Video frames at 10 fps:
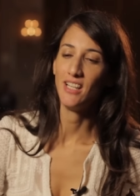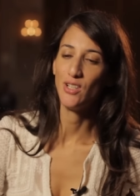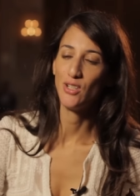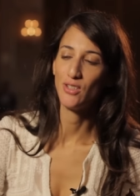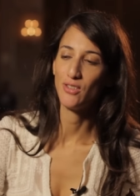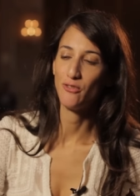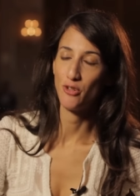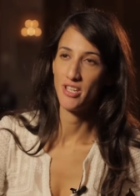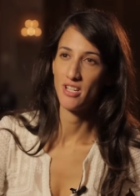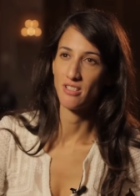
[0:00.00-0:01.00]
uh, for
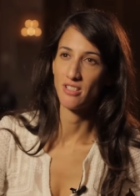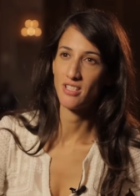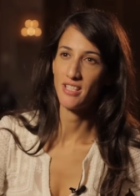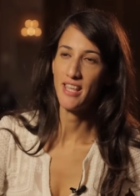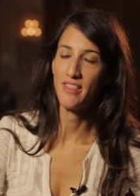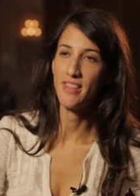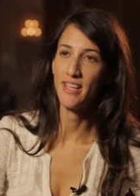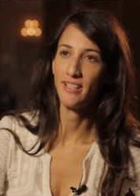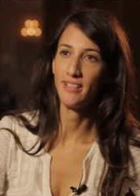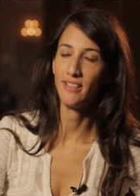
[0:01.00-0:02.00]
years, and
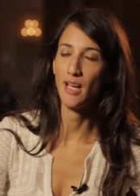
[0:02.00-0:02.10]
then